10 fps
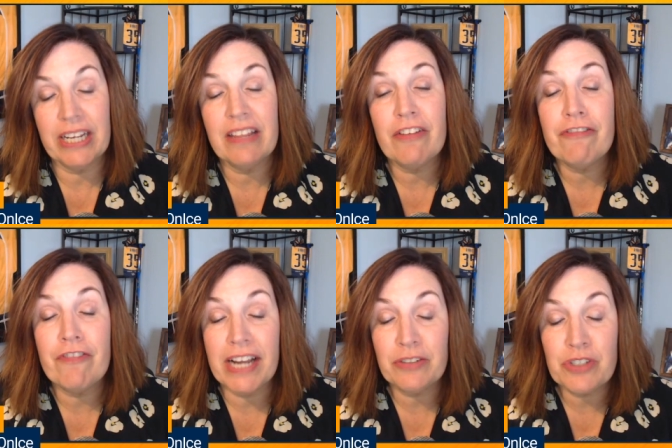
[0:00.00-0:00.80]
And the
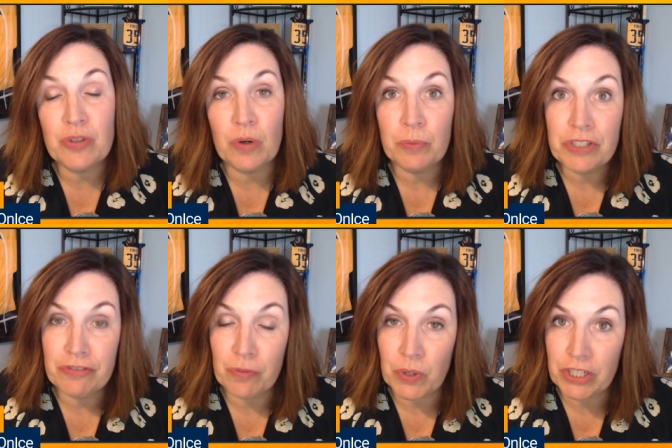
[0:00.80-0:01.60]
final score was
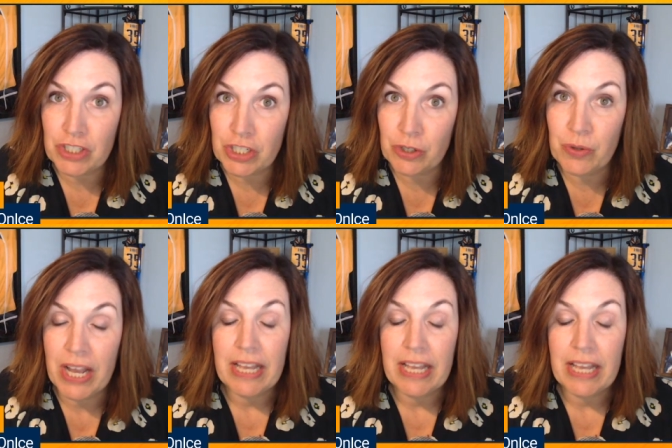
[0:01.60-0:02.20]
four to two.